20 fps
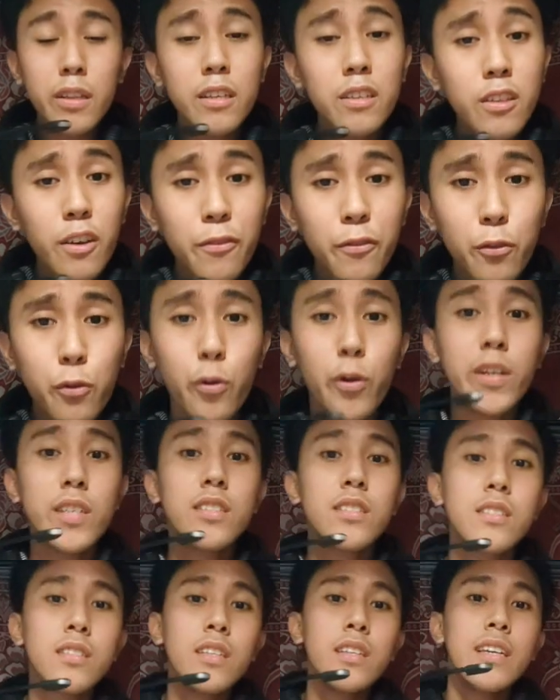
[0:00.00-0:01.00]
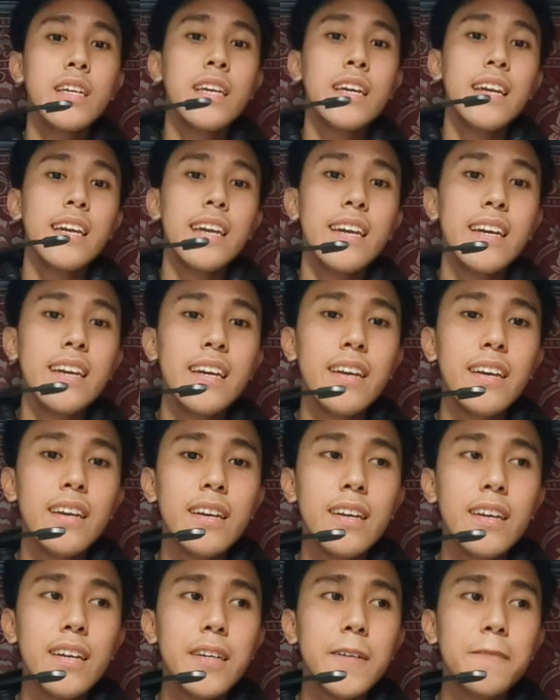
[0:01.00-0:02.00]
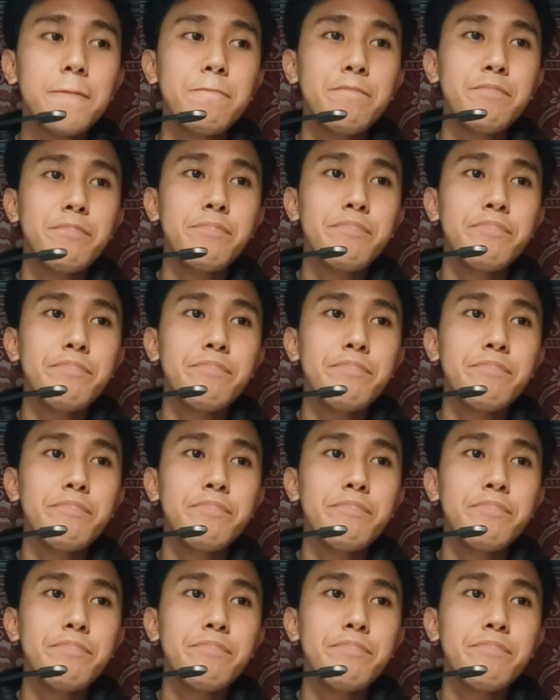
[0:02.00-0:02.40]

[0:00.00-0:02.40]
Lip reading: and of course, to